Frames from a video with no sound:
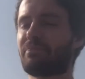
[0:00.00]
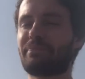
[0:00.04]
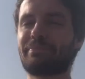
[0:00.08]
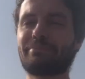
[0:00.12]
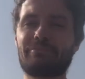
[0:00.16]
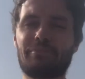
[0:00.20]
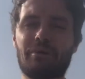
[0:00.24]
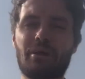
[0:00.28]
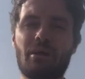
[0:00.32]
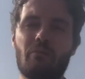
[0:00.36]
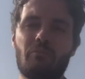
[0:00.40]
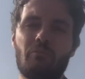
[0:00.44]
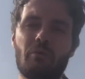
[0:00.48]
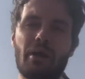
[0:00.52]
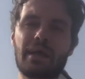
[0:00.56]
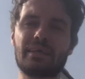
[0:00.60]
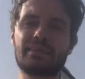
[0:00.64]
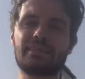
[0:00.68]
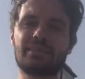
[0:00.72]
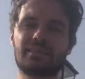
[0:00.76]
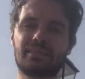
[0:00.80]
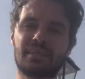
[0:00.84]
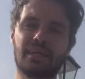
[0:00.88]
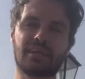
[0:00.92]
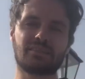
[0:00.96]
where's
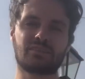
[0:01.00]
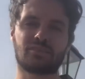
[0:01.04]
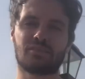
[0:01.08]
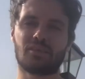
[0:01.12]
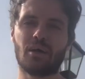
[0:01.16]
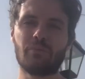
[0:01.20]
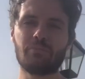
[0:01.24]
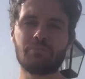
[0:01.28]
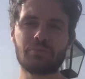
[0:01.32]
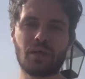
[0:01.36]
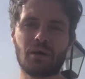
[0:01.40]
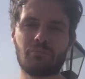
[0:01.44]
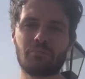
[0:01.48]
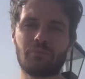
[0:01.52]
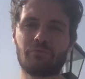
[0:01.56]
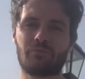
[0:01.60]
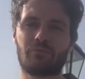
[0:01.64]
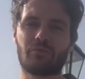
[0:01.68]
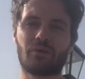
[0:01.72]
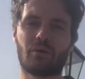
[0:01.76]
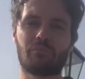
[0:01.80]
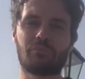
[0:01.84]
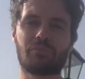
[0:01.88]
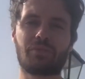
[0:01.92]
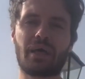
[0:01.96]
his next dub coming
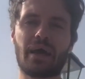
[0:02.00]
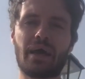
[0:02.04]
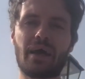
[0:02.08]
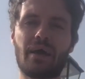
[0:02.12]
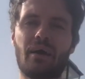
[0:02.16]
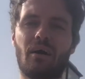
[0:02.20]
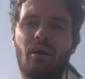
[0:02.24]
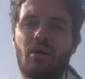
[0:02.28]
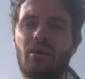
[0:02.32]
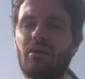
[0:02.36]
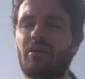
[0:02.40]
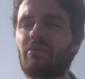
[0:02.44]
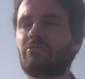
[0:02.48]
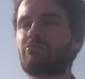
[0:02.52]
from? They're on a